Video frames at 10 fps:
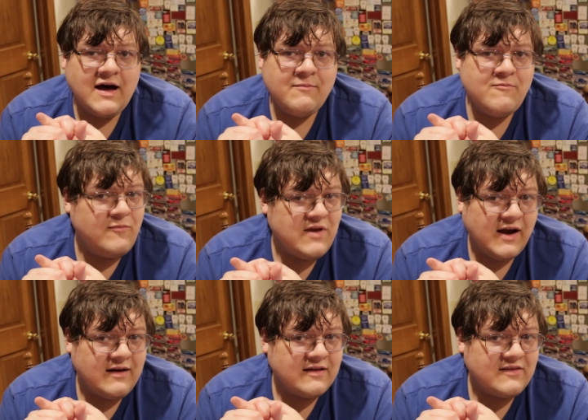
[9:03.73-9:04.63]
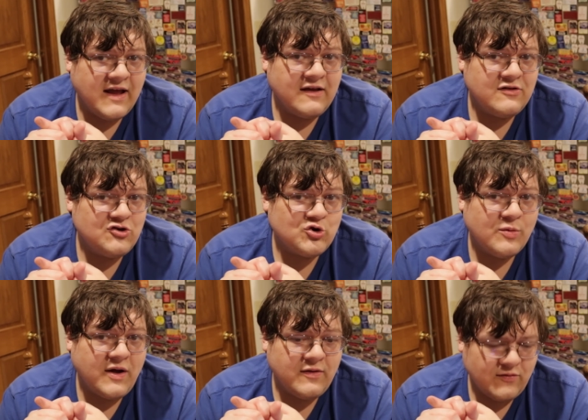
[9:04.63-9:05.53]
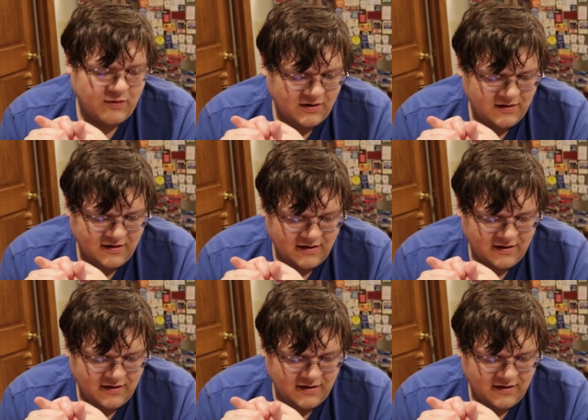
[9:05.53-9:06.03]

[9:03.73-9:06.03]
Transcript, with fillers: I'm not exactly sure about this one.